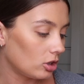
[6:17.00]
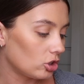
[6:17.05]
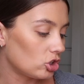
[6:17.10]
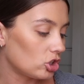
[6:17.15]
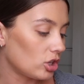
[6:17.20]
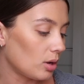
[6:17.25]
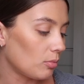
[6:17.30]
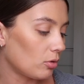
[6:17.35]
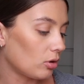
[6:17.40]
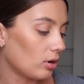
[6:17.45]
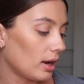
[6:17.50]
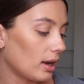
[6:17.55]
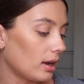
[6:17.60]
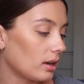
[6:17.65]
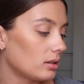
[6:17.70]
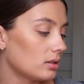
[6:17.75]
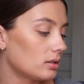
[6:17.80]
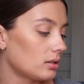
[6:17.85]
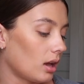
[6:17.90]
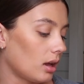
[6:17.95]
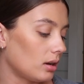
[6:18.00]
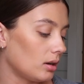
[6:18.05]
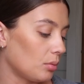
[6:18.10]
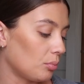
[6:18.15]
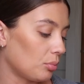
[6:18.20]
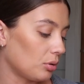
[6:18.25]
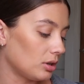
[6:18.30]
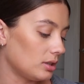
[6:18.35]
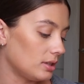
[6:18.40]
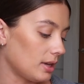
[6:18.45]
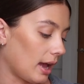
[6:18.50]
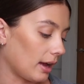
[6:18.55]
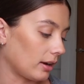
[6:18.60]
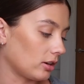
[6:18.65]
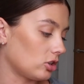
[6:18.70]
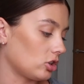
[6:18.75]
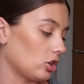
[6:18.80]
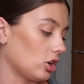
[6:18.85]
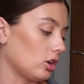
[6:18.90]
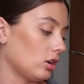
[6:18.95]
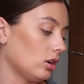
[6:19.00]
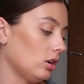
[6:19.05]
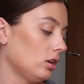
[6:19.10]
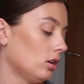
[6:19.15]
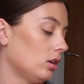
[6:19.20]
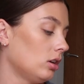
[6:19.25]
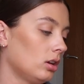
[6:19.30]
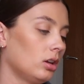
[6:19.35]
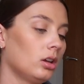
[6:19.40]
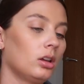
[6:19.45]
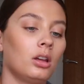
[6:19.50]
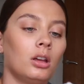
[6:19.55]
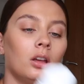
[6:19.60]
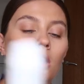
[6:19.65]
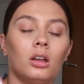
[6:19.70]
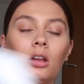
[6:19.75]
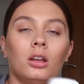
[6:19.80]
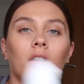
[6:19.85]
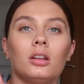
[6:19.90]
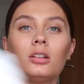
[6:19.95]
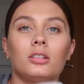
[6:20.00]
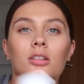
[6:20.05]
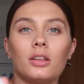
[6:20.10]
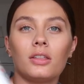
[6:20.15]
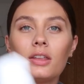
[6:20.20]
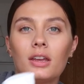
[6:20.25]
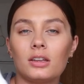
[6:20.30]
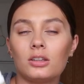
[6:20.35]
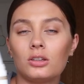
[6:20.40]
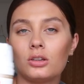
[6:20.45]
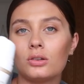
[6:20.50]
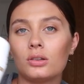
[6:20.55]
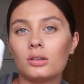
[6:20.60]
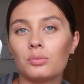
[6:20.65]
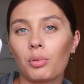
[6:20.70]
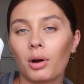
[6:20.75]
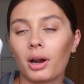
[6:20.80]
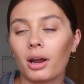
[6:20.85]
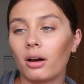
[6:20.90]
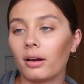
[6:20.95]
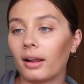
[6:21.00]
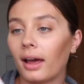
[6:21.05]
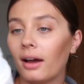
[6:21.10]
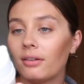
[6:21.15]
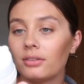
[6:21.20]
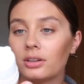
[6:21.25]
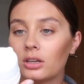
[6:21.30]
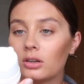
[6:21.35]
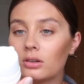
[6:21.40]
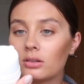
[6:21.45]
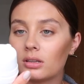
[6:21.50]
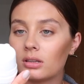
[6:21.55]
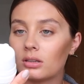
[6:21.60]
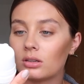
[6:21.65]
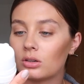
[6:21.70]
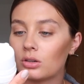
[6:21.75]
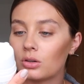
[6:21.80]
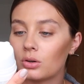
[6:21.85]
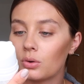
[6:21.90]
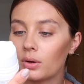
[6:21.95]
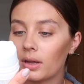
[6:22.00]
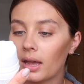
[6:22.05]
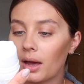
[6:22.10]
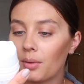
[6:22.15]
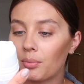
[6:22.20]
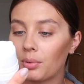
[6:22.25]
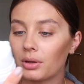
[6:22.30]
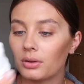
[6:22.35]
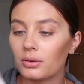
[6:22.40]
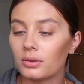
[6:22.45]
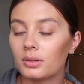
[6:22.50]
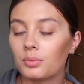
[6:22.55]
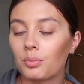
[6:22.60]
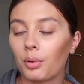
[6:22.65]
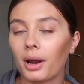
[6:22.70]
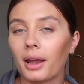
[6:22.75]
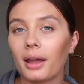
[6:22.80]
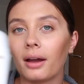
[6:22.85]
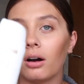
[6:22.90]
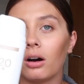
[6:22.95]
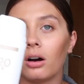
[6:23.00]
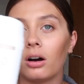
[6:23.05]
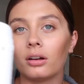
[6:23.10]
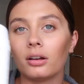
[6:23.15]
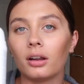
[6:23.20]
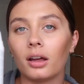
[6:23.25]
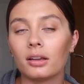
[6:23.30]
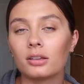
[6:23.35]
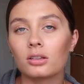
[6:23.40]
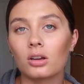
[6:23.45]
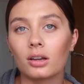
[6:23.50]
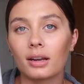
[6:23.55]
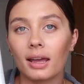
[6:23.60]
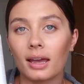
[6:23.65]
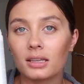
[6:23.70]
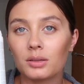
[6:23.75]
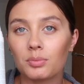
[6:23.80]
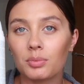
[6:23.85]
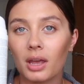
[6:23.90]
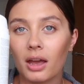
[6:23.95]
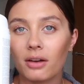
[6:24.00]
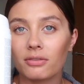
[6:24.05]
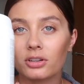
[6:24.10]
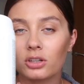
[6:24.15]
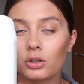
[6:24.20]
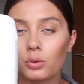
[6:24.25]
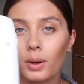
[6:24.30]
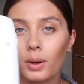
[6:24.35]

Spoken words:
Shimmering Sun Protection. So this you spray on, I haven't used this at all yet, but you spray it on, it's got an SPF